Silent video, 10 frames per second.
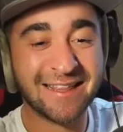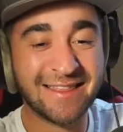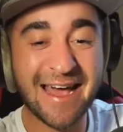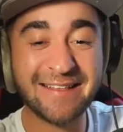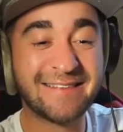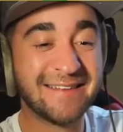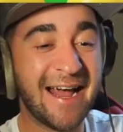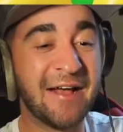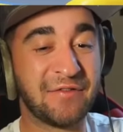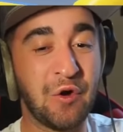this
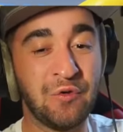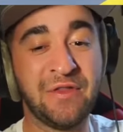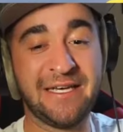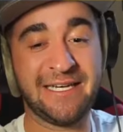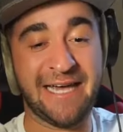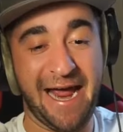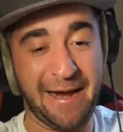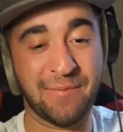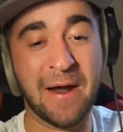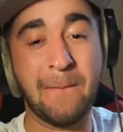is only
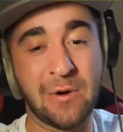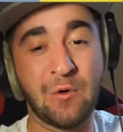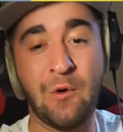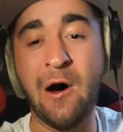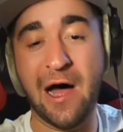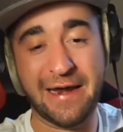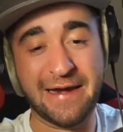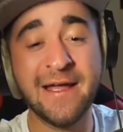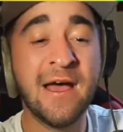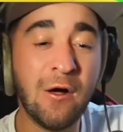game number
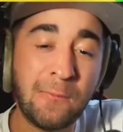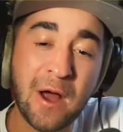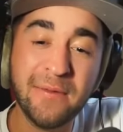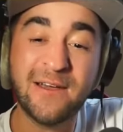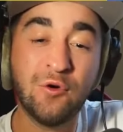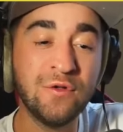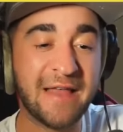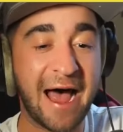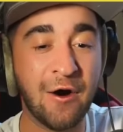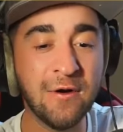one. He'll probably cool
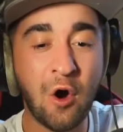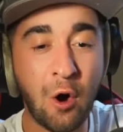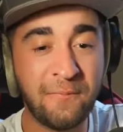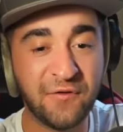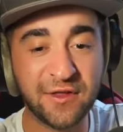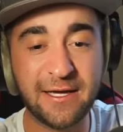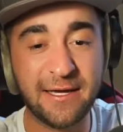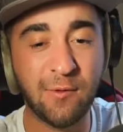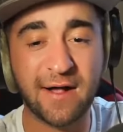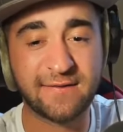down. Hopefully
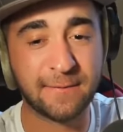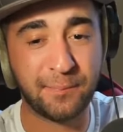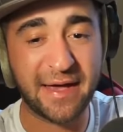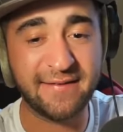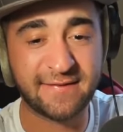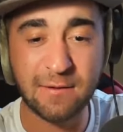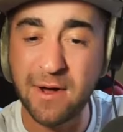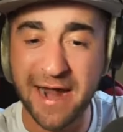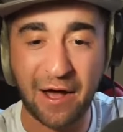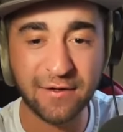he wants to play
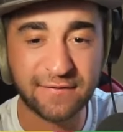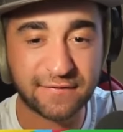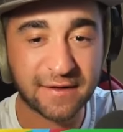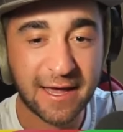someone else,